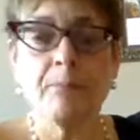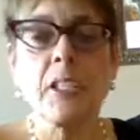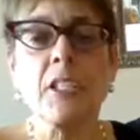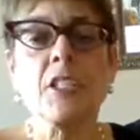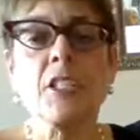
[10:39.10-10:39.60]

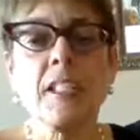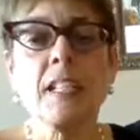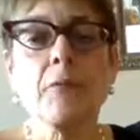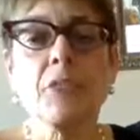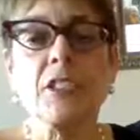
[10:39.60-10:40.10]
patients
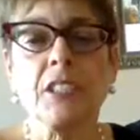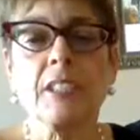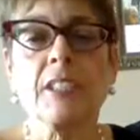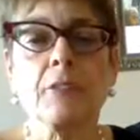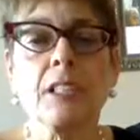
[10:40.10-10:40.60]
that we're
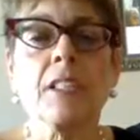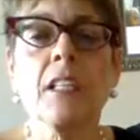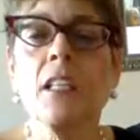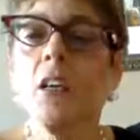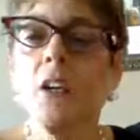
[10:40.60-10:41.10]
dealing with,
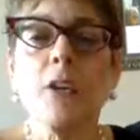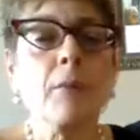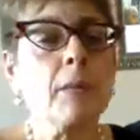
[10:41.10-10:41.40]
or